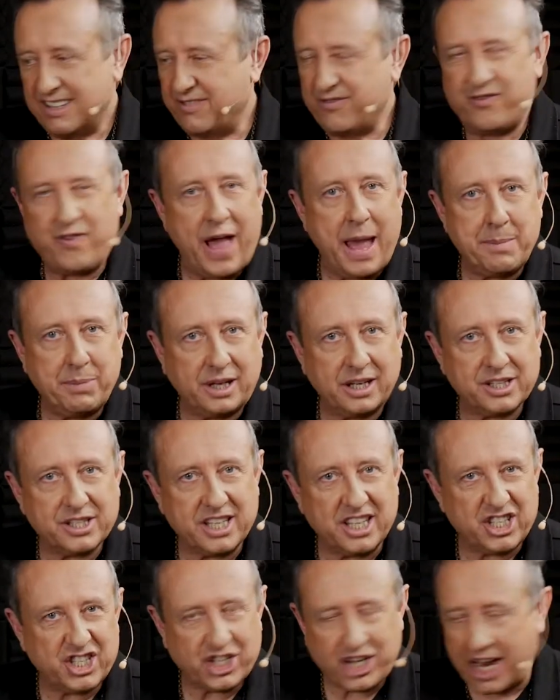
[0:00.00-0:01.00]
fabulous
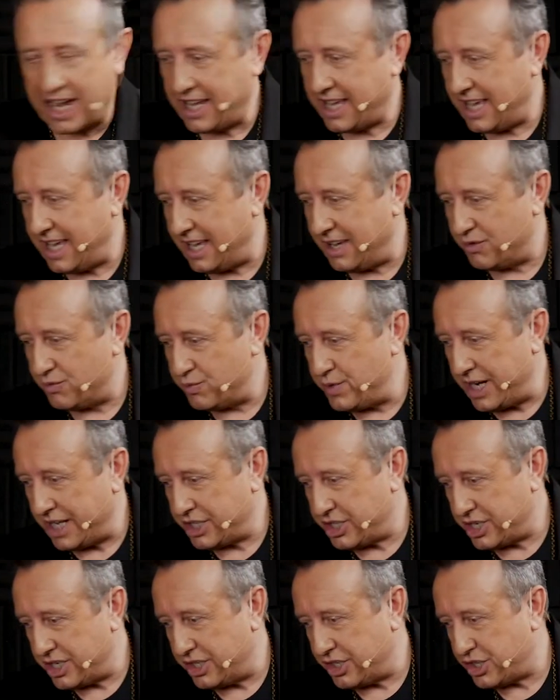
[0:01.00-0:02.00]
and chunky and
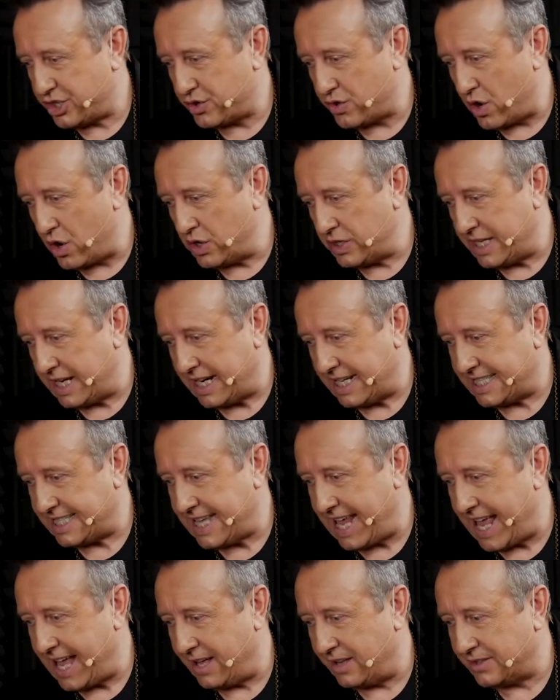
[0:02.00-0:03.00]
rich and strong that it
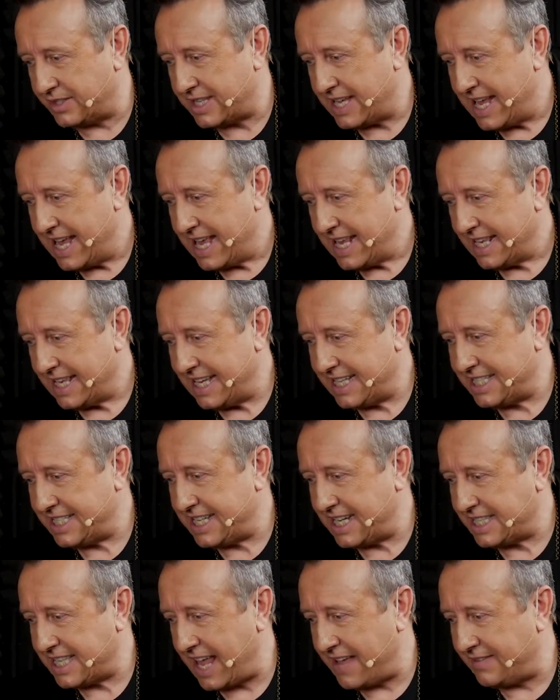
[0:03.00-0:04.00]
sounds. Let's
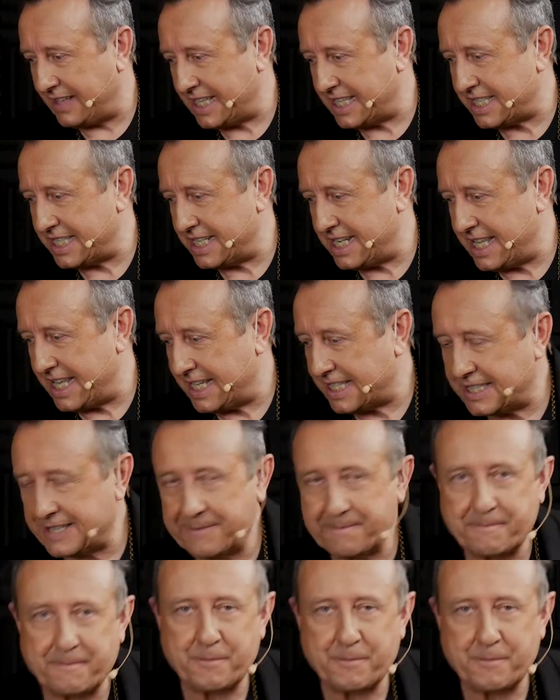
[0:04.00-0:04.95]
just have a listen to this.